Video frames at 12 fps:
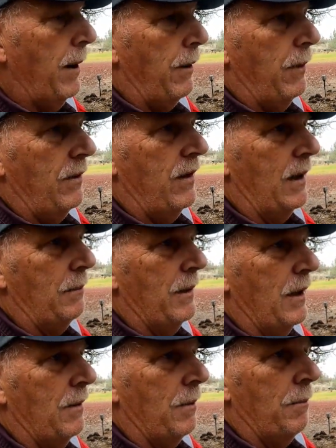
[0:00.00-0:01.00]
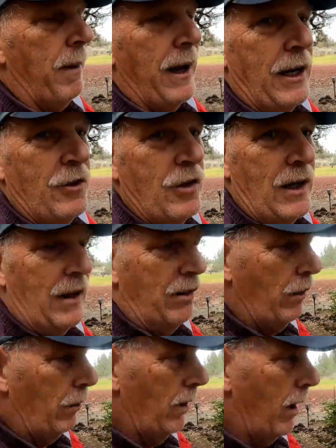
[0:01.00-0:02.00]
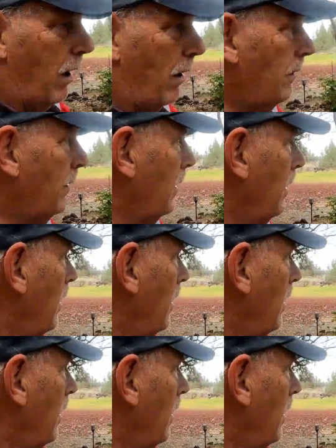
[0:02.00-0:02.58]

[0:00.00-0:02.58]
but we seem to manage to get through it all.